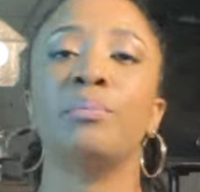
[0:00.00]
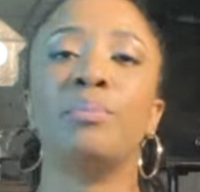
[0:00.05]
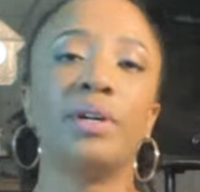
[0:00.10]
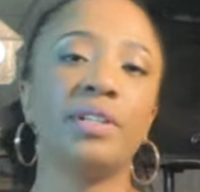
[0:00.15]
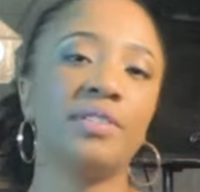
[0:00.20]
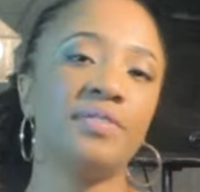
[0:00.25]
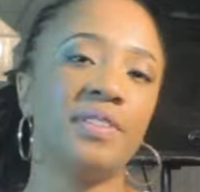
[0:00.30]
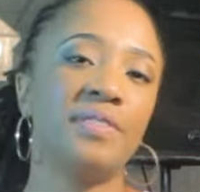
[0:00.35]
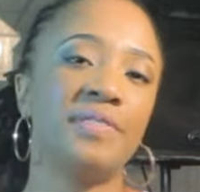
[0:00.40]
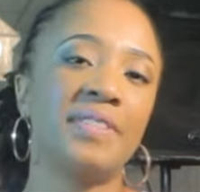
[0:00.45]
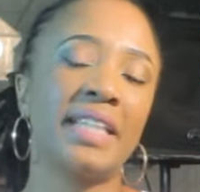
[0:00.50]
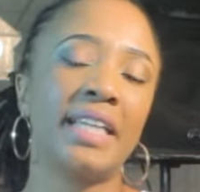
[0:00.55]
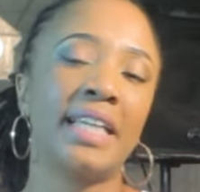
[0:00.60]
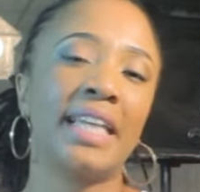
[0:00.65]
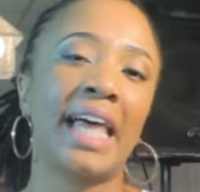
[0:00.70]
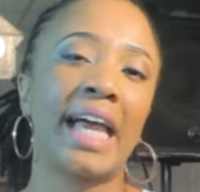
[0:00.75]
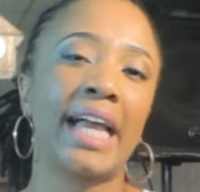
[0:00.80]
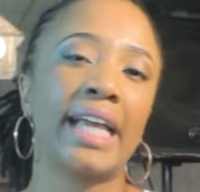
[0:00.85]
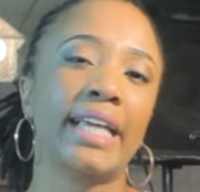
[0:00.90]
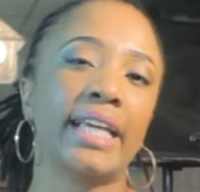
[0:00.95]
About 50,
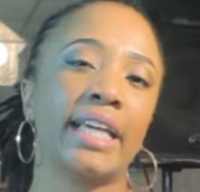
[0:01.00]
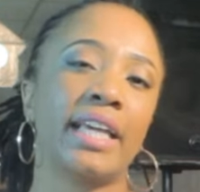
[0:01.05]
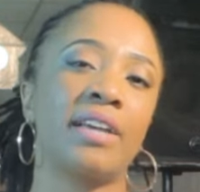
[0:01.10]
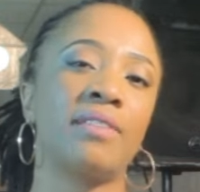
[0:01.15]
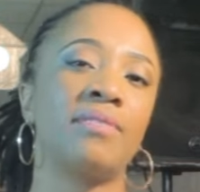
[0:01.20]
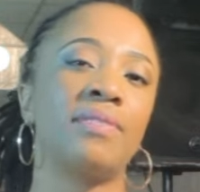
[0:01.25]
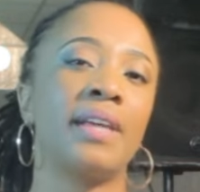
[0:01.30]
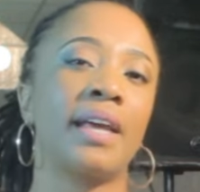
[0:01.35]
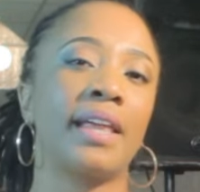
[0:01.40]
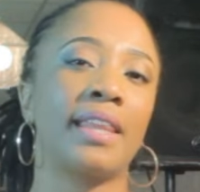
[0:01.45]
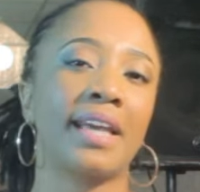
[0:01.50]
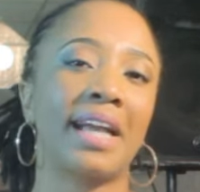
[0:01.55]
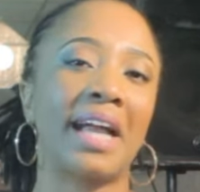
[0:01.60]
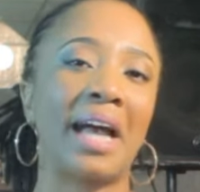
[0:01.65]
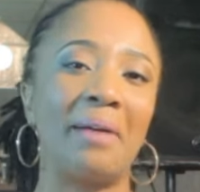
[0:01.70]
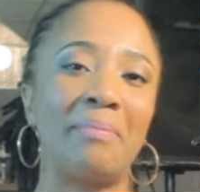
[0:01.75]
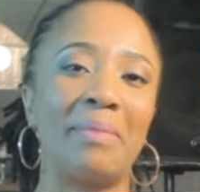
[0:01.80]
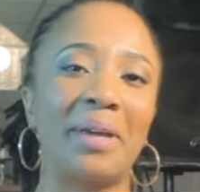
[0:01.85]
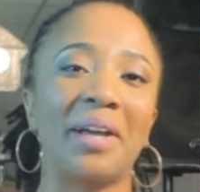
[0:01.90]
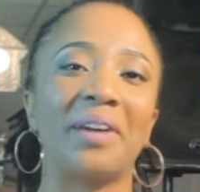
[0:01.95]
like every other
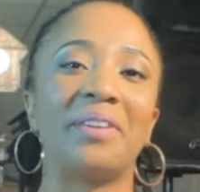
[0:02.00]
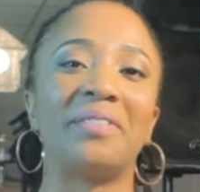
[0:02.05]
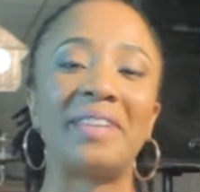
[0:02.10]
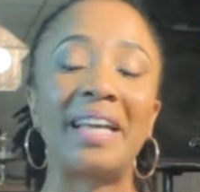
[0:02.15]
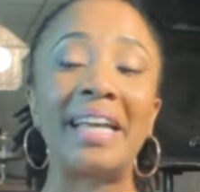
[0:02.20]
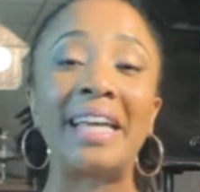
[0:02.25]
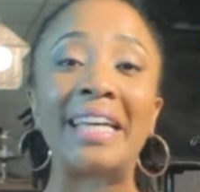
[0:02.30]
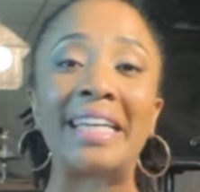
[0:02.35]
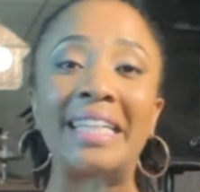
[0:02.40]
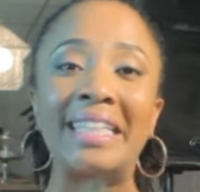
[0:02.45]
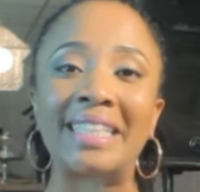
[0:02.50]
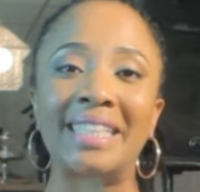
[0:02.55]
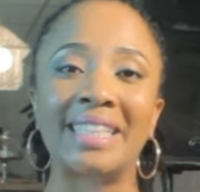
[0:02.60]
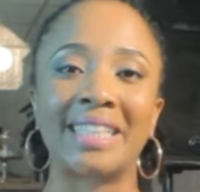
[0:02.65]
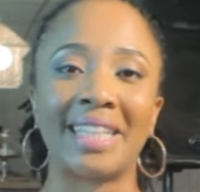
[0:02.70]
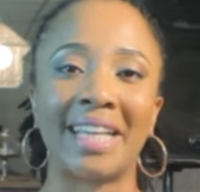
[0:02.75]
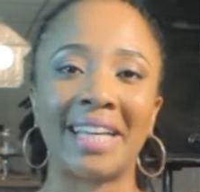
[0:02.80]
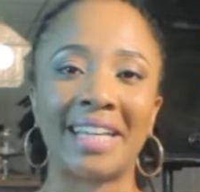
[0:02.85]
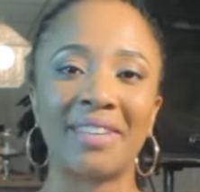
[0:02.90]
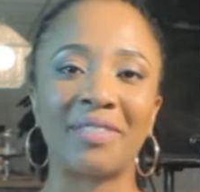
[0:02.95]
coming of age,
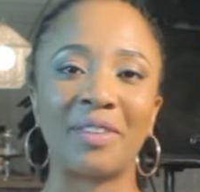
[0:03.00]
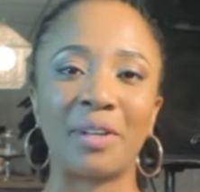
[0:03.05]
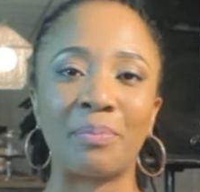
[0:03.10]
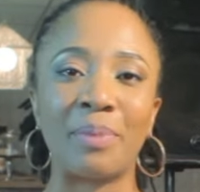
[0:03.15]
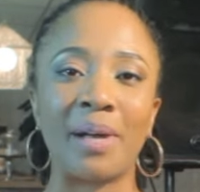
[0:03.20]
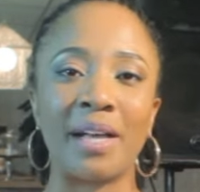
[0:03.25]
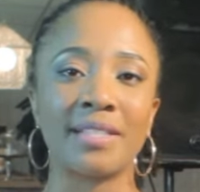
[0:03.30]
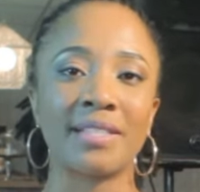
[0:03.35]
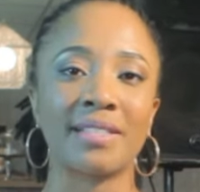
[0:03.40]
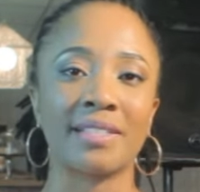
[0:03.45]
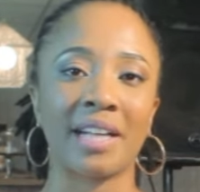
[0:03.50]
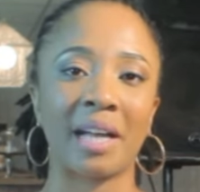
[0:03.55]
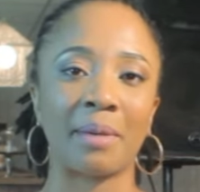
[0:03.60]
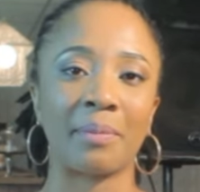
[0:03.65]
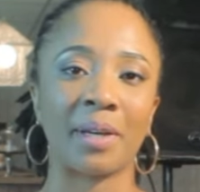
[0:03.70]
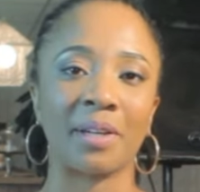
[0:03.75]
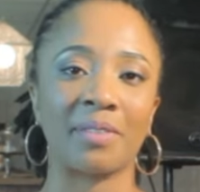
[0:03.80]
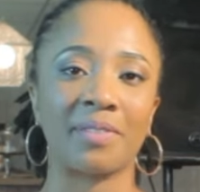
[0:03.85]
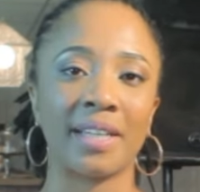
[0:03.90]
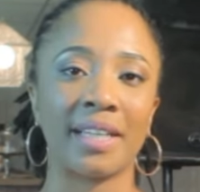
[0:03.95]
like even a personal
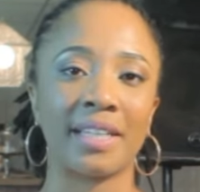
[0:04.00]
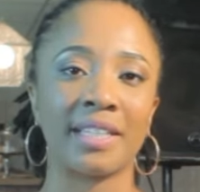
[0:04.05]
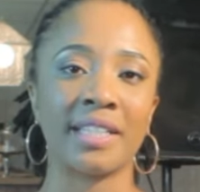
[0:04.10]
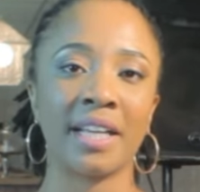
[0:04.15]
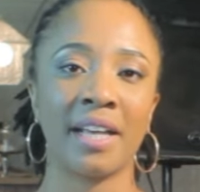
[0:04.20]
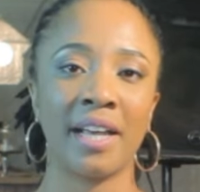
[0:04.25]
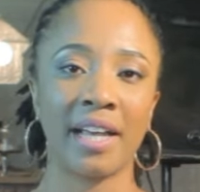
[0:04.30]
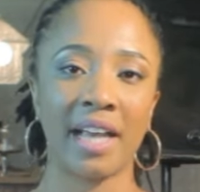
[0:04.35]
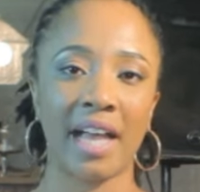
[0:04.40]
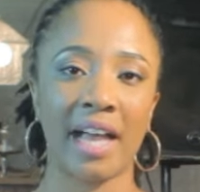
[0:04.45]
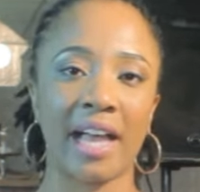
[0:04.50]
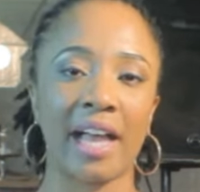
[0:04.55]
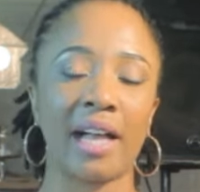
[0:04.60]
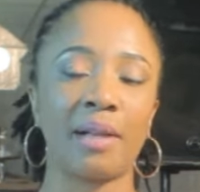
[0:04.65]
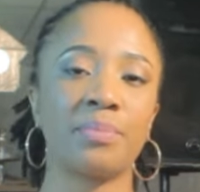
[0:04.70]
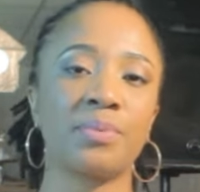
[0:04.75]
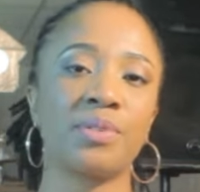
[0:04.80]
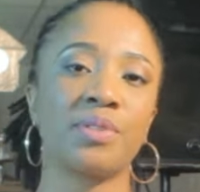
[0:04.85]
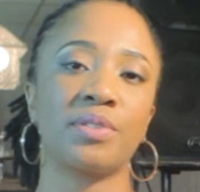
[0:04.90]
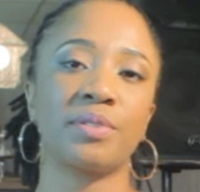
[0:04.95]
coming of age,
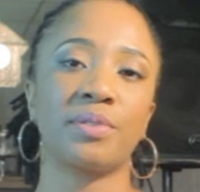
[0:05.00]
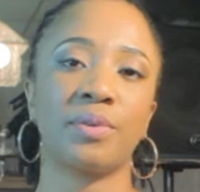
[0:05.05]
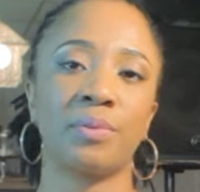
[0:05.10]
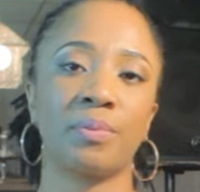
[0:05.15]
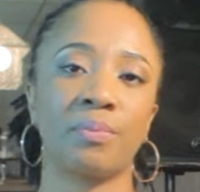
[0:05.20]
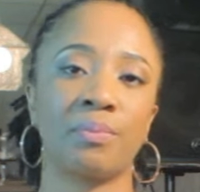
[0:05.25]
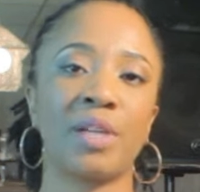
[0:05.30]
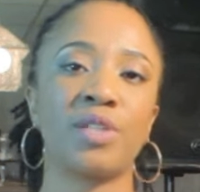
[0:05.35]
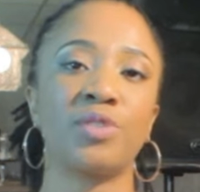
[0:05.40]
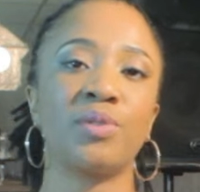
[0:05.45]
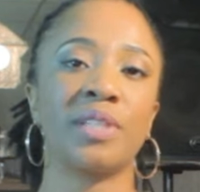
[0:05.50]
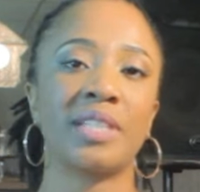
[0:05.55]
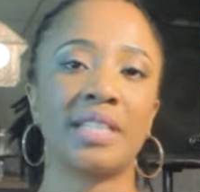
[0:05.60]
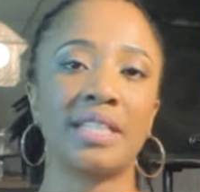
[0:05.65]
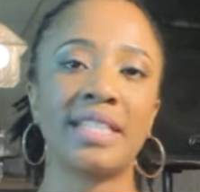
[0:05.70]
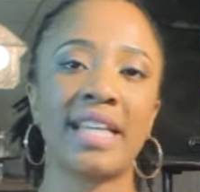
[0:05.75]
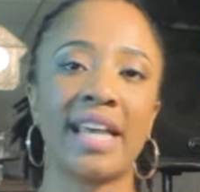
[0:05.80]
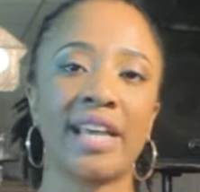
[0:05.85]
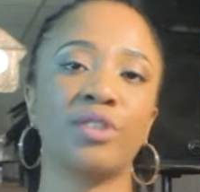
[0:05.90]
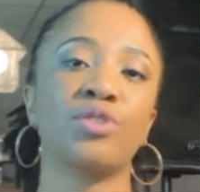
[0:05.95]
helps, makes you
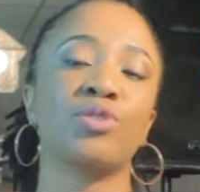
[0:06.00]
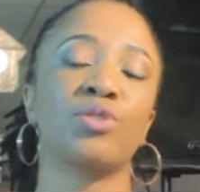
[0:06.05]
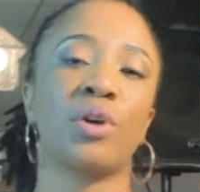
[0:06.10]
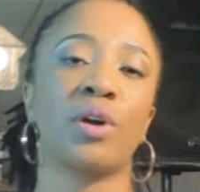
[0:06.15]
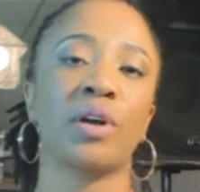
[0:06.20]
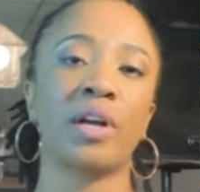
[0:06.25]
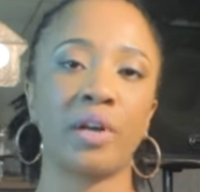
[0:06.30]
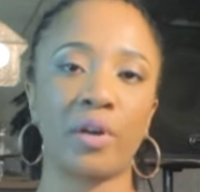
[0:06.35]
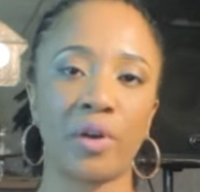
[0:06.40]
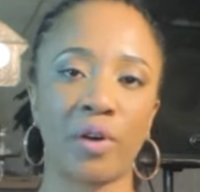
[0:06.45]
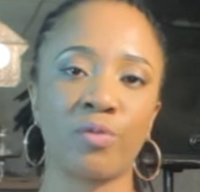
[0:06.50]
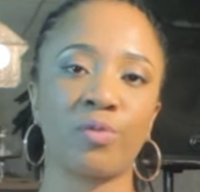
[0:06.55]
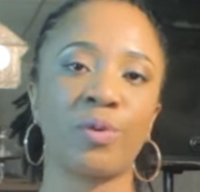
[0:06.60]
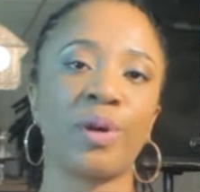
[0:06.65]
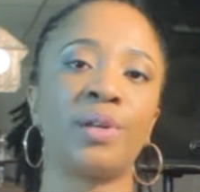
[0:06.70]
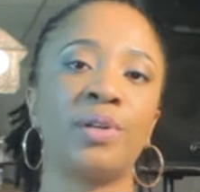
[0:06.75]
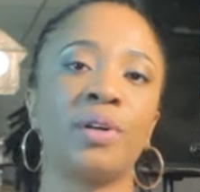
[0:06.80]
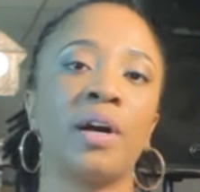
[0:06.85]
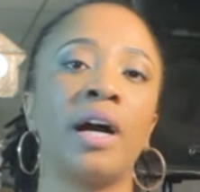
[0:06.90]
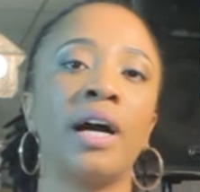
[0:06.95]
undertake stock of
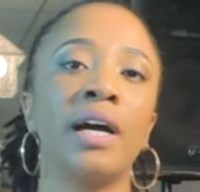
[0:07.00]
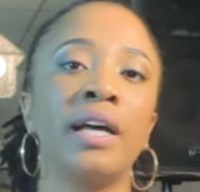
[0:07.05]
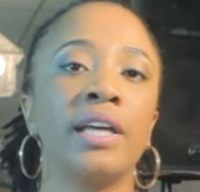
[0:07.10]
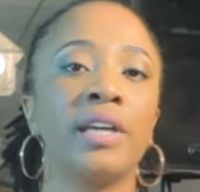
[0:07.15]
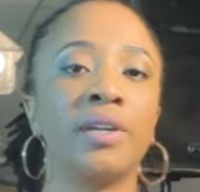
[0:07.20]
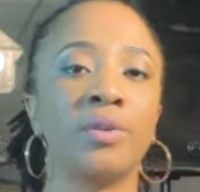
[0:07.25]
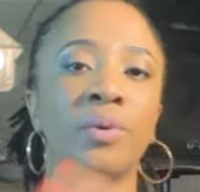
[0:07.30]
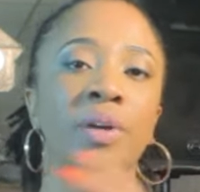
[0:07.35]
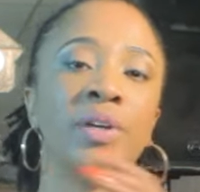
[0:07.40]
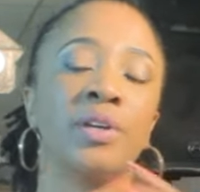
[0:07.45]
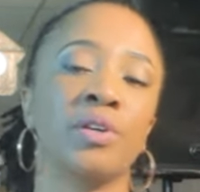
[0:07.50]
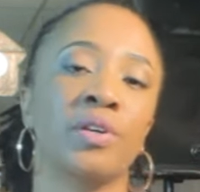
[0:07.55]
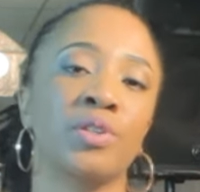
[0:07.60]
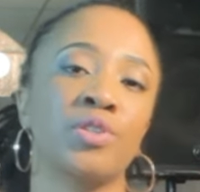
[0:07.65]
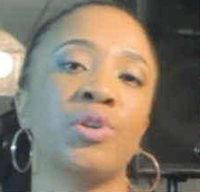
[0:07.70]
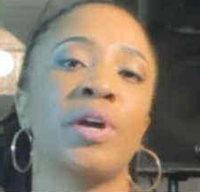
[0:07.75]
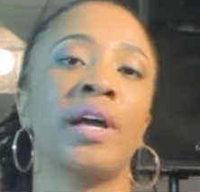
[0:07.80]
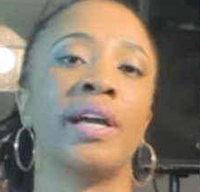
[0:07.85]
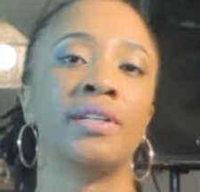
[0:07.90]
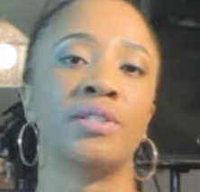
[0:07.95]
where you are and where you're
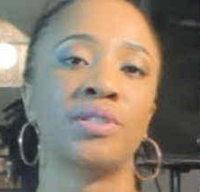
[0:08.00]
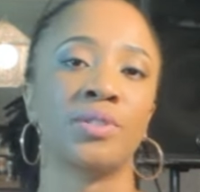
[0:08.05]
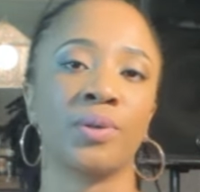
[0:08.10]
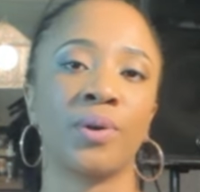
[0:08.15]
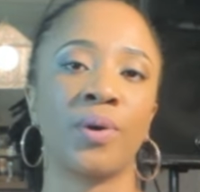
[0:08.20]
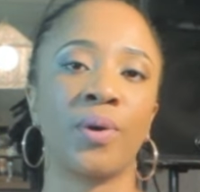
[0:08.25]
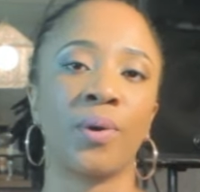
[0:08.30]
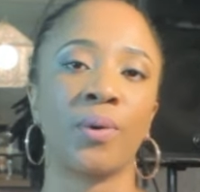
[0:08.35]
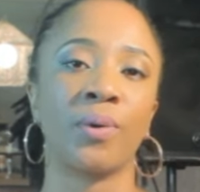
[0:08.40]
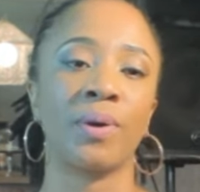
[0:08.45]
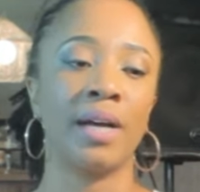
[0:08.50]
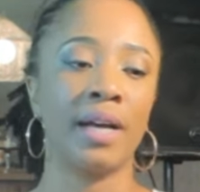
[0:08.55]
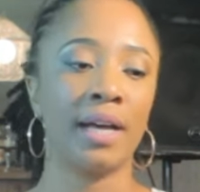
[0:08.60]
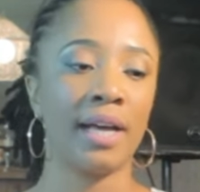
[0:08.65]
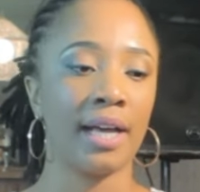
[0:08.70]
trying to go.